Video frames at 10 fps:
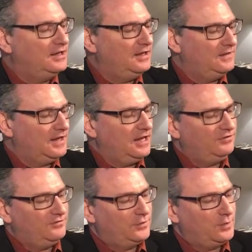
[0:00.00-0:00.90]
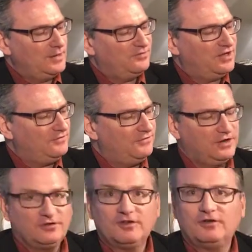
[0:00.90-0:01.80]
In the case of a wipe stain
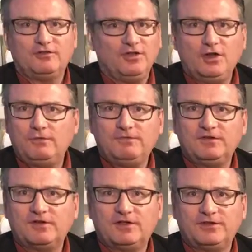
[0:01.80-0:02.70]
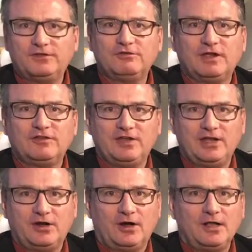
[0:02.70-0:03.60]
finish, there's no physical distressing
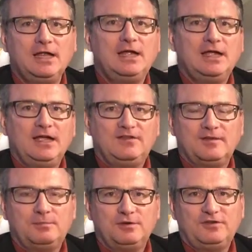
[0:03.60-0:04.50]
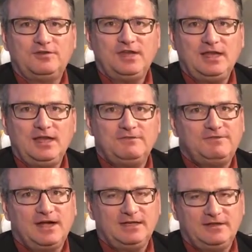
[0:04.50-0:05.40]
at all. It's a pristine,
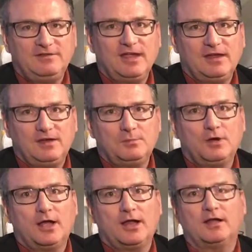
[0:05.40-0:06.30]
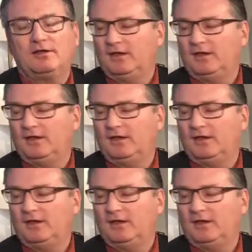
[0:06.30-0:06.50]
finely sanded product.